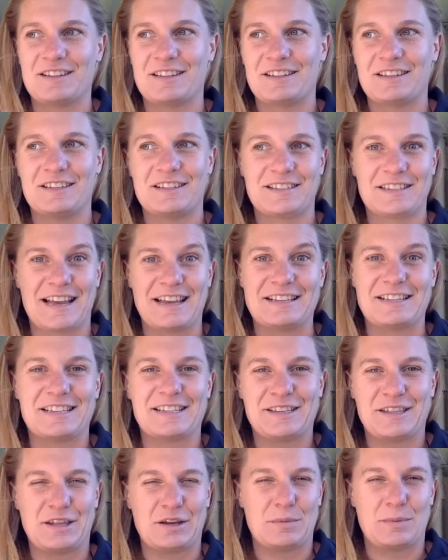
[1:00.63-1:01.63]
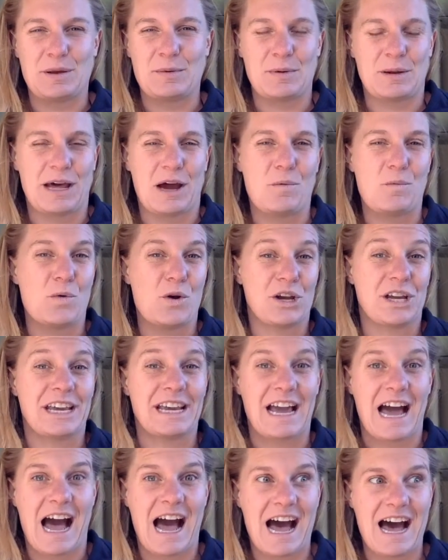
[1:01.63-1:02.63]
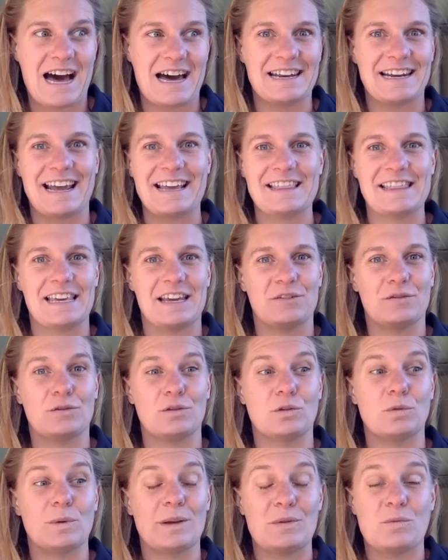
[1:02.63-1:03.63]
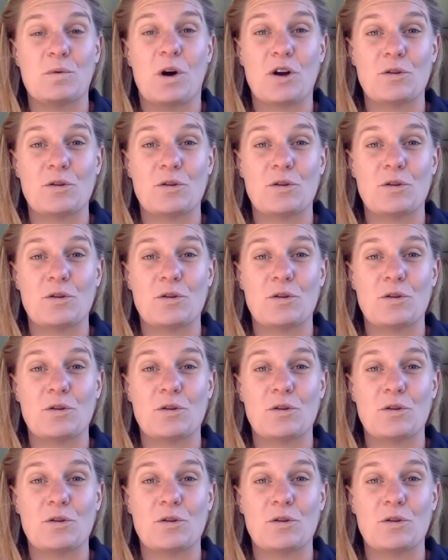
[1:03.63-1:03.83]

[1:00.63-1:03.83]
this sense that people aren't working hard and therefore